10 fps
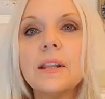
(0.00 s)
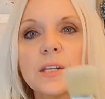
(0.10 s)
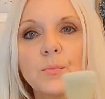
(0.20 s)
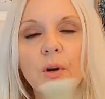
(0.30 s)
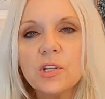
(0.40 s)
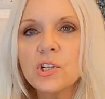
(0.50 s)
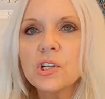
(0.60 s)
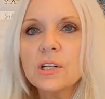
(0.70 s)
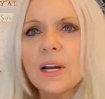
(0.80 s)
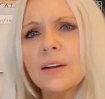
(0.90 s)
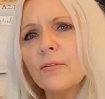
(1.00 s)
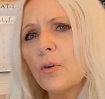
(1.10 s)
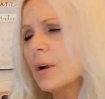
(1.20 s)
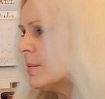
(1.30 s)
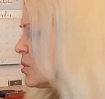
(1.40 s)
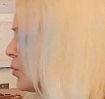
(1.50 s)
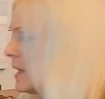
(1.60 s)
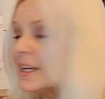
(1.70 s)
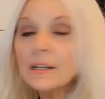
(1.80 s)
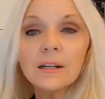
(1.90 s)
This brush is just kind of for in
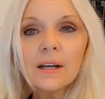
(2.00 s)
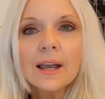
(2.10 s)
between